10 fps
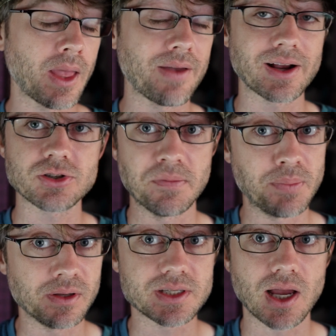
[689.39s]
I've actually
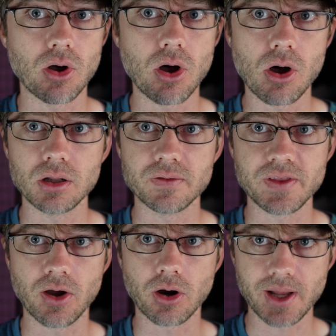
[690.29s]
built out all of
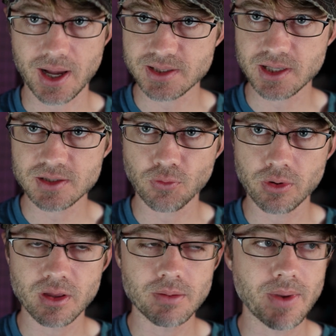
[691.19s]
the art assets
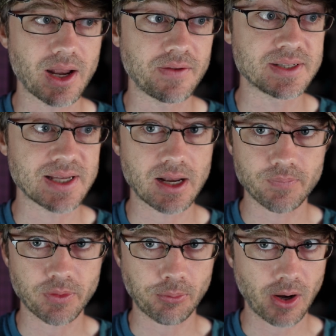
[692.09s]
for them, and I've set
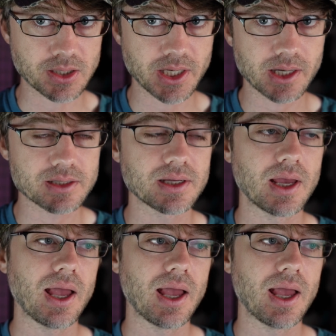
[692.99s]
up the projects.